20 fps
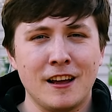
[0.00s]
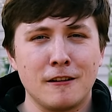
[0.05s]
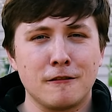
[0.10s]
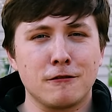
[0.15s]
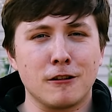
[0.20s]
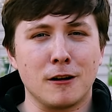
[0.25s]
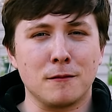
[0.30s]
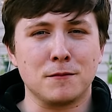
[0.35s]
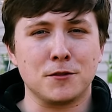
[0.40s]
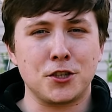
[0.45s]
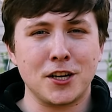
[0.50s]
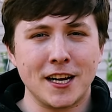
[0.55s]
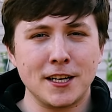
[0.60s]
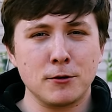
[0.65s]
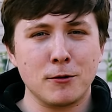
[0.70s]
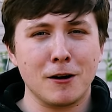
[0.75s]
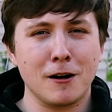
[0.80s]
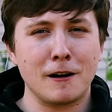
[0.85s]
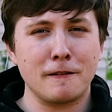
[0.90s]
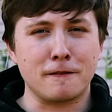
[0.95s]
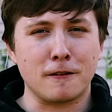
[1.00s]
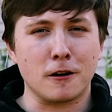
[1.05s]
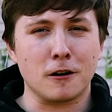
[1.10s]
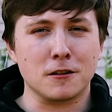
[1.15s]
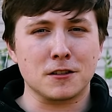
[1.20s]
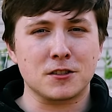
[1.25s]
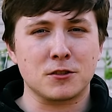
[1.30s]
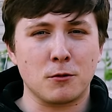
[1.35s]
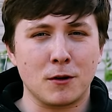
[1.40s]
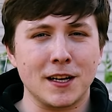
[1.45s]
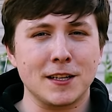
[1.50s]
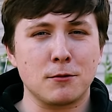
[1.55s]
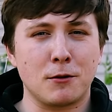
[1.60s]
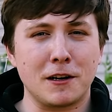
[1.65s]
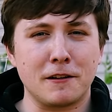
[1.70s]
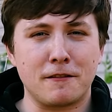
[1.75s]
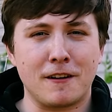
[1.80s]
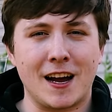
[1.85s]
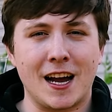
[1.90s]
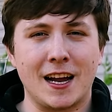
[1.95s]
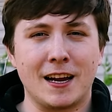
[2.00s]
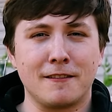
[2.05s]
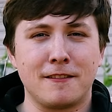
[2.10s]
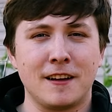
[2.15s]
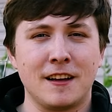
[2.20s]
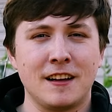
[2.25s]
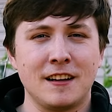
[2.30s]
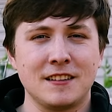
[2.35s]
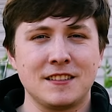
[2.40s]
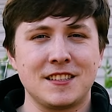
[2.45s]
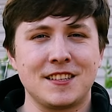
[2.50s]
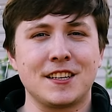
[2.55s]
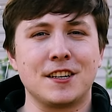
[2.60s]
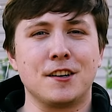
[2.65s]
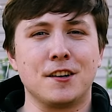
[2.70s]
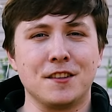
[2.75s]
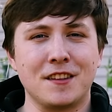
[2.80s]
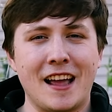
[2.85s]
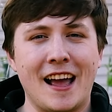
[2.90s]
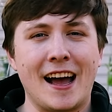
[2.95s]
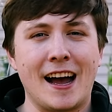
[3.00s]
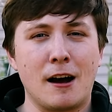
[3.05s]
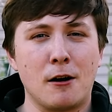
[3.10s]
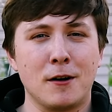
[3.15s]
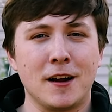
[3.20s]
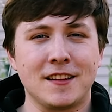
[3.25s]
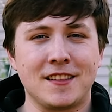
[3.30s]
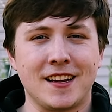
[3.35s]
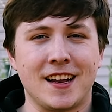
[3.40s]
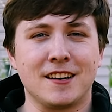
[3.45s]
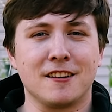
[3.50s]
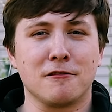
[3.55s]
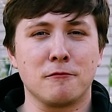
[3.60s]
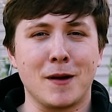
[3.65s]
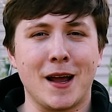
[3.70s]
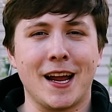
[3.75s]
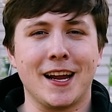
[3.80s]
from January 1st, 2025 till now at the end of May.